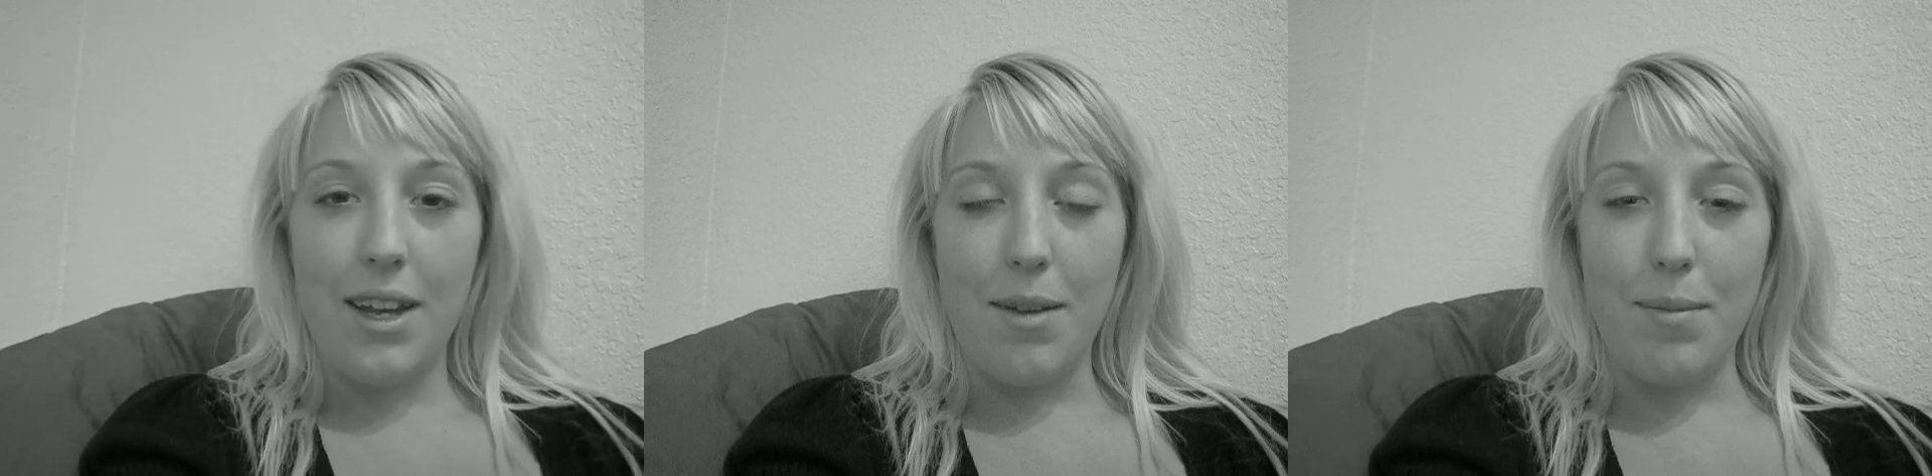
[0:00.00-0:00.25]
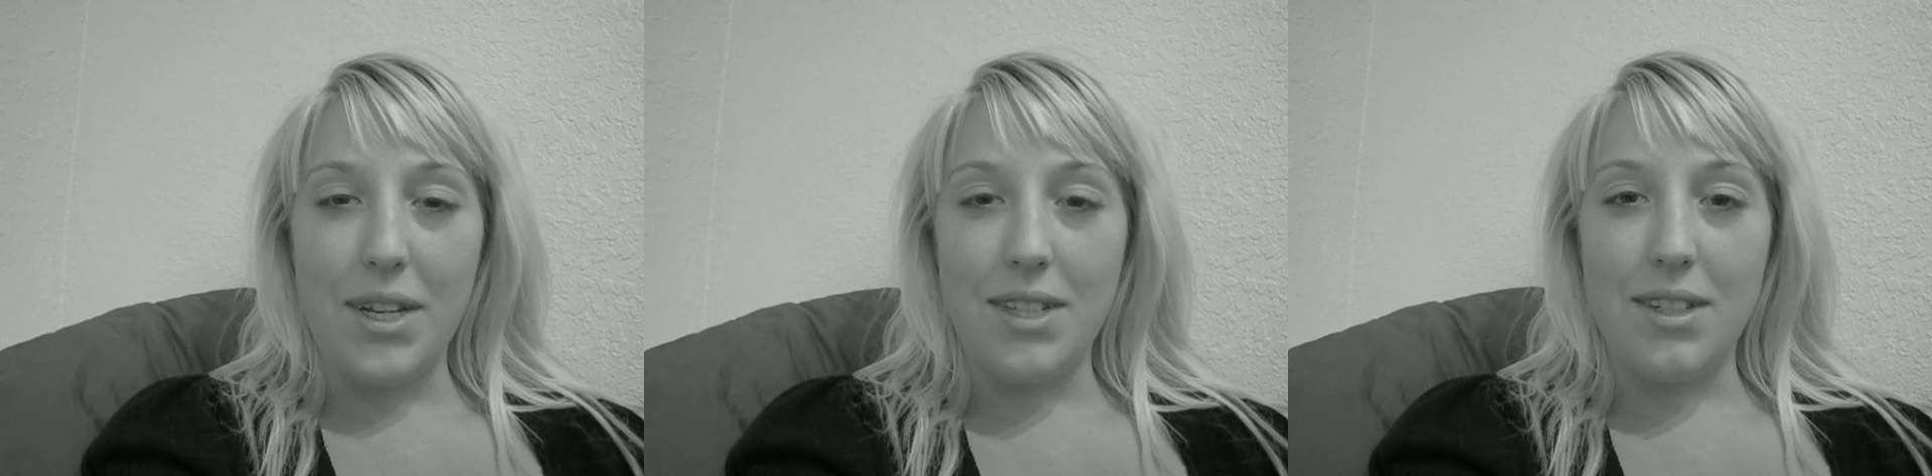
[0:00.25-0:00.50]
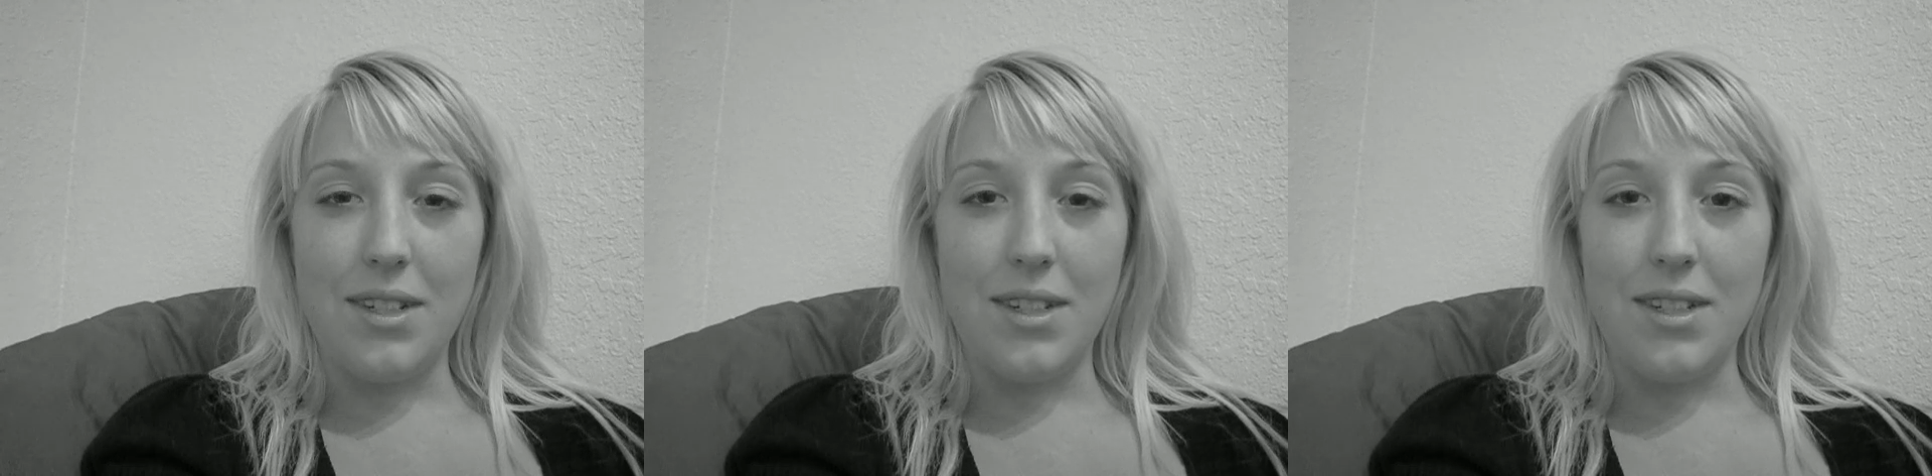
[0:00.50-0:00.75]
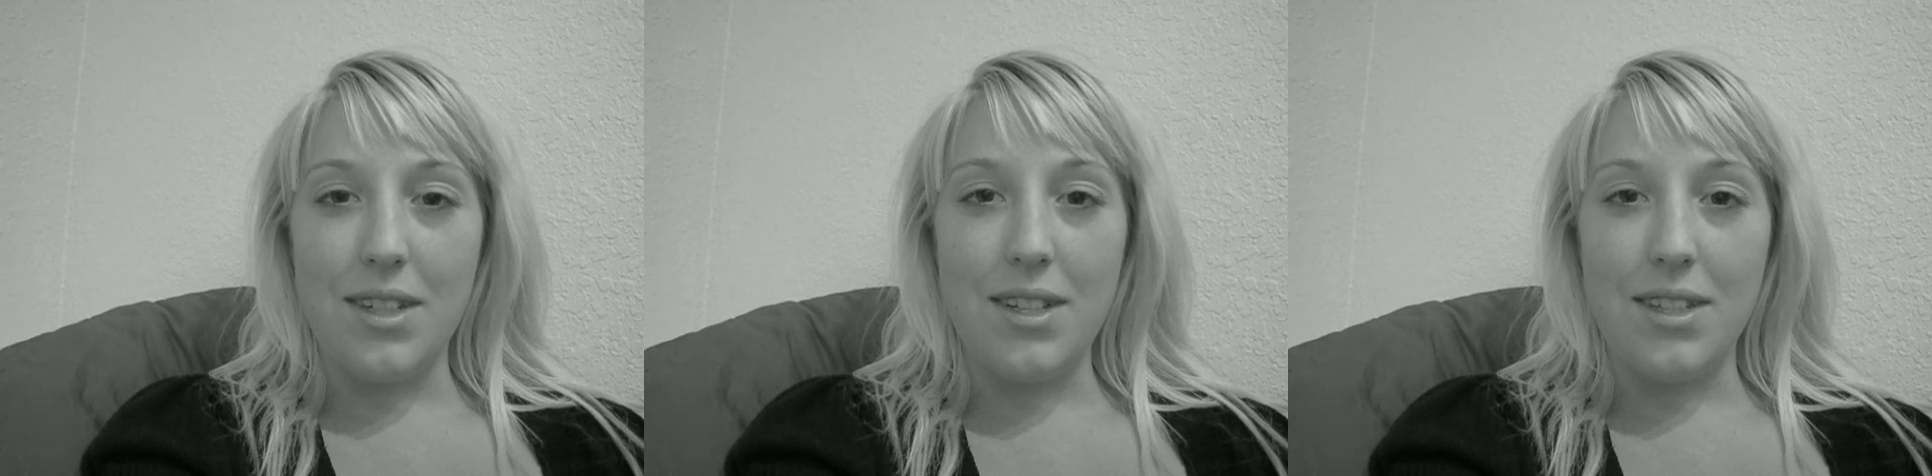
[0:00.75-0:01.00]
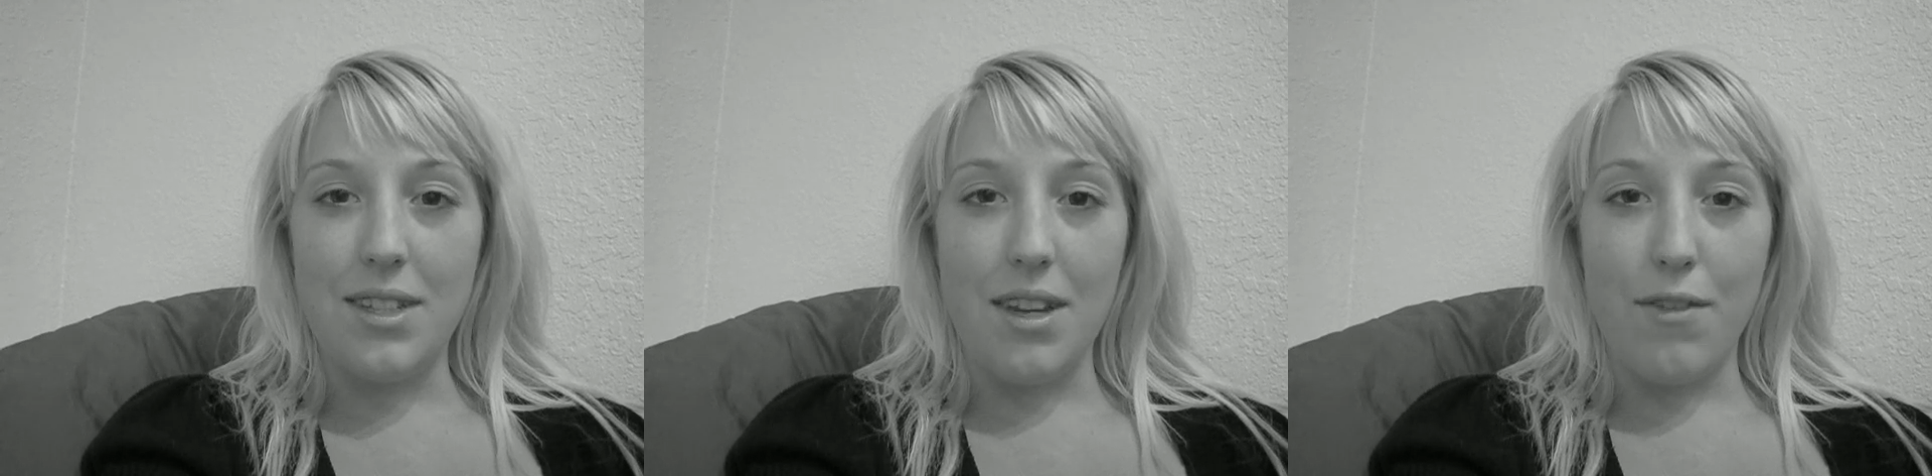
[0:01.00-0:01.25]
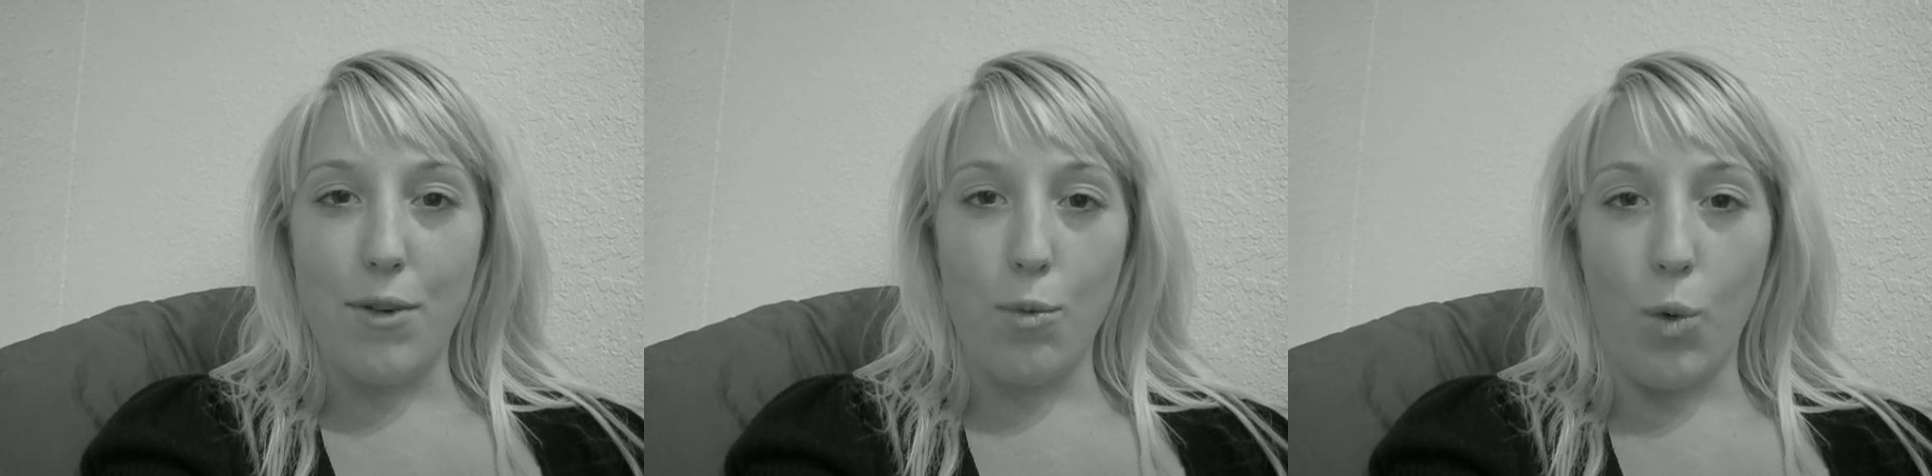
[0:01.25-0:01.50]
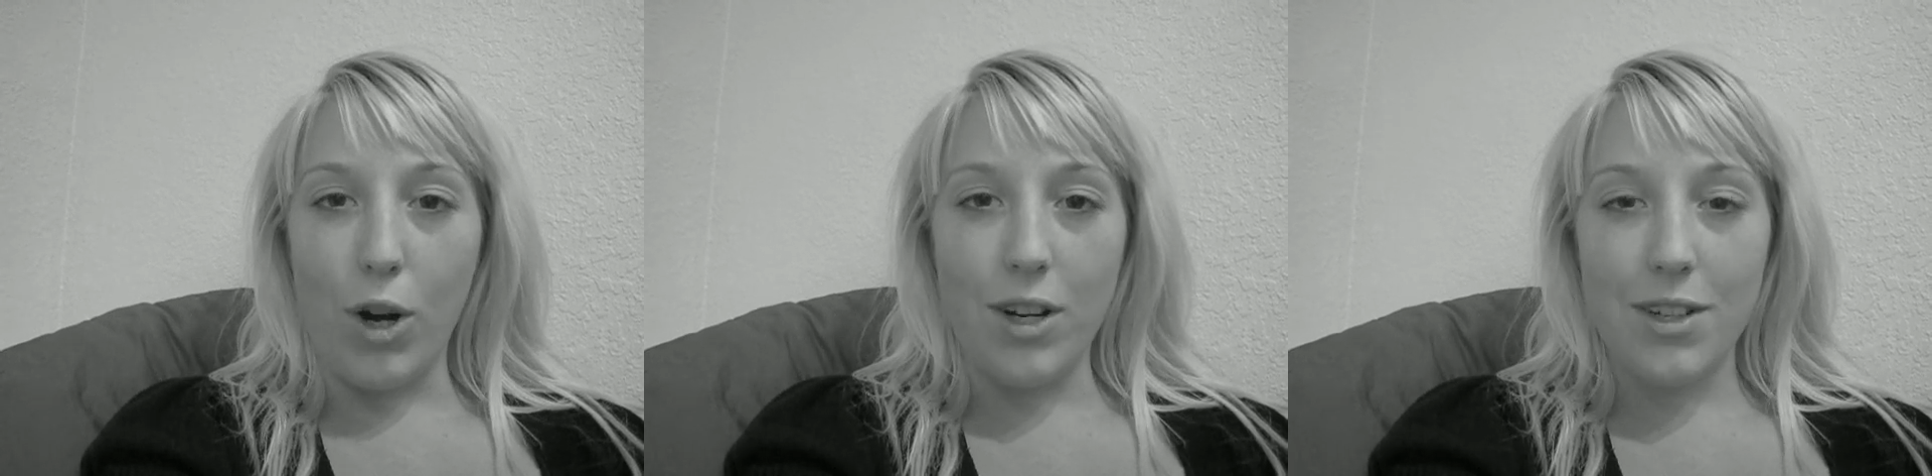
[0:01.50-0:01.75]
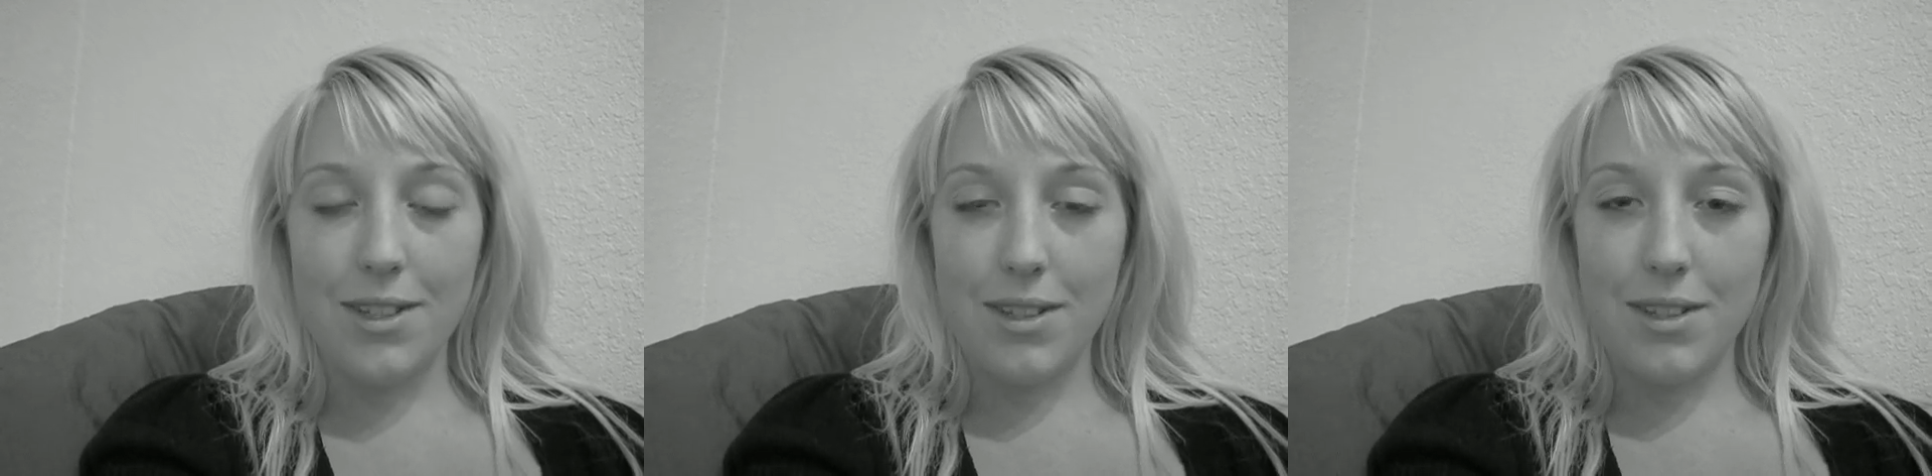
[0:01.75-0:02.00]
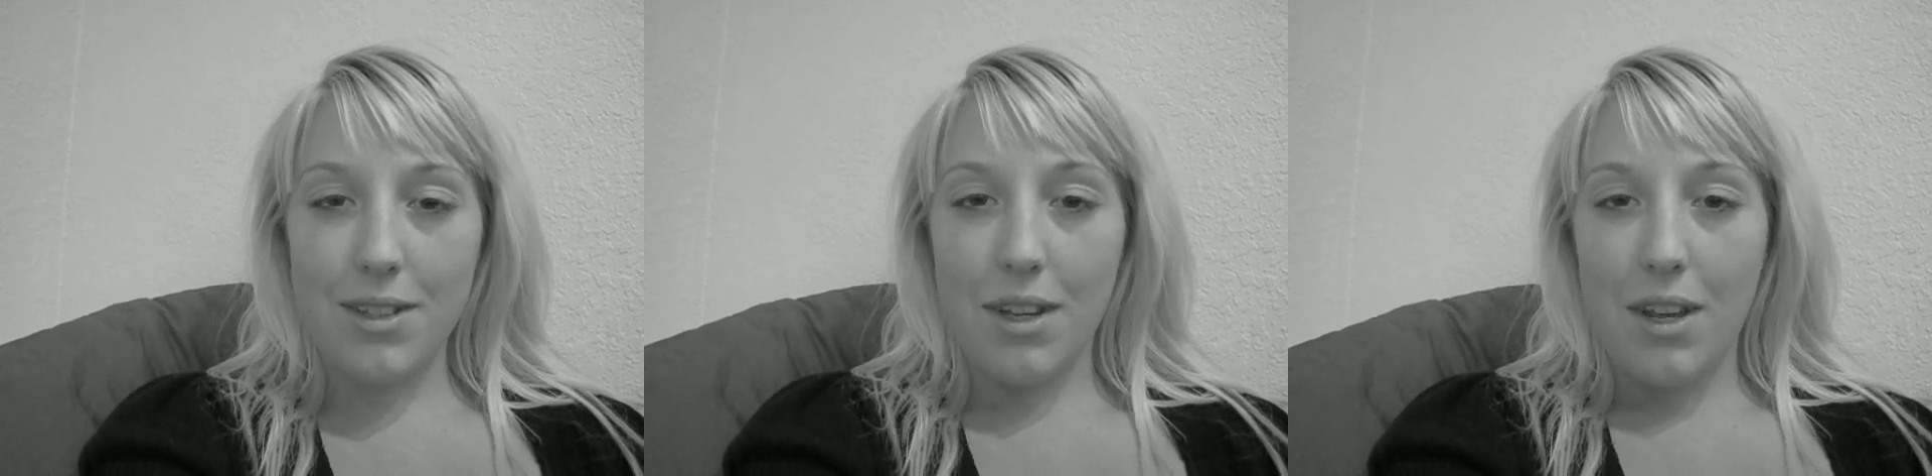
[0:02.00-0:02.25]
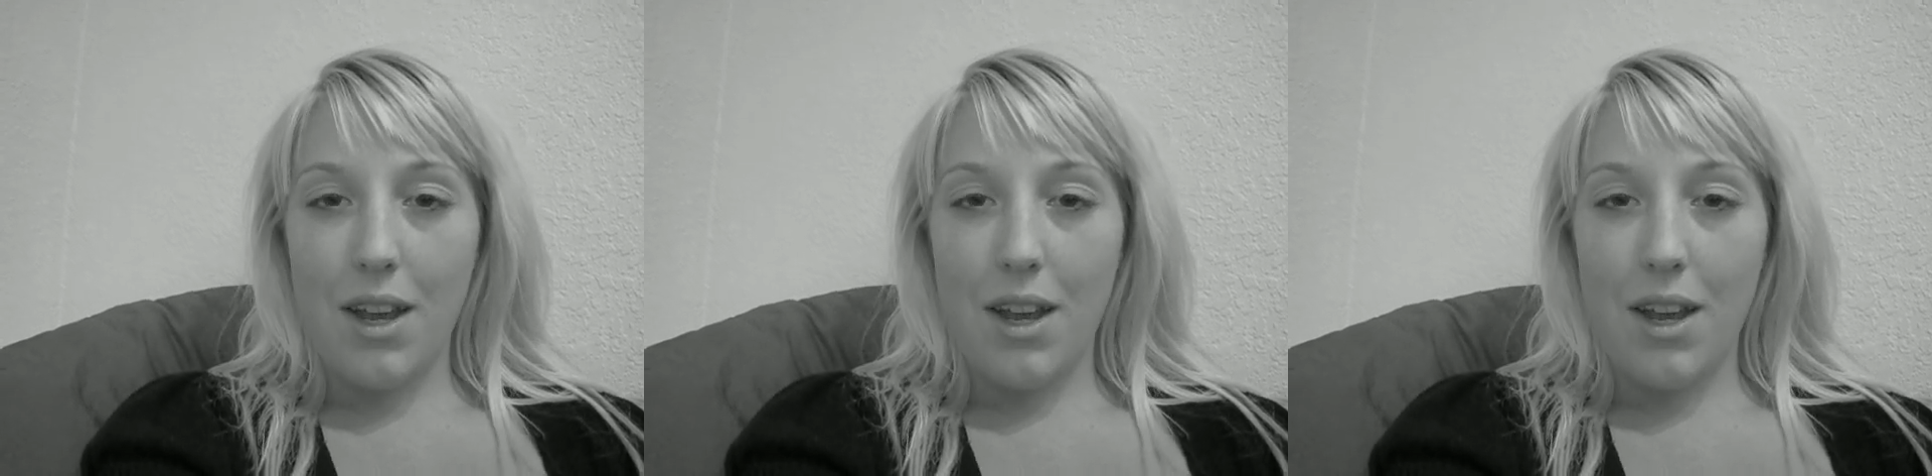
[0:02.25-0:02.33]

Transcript: and makes the disease even worse.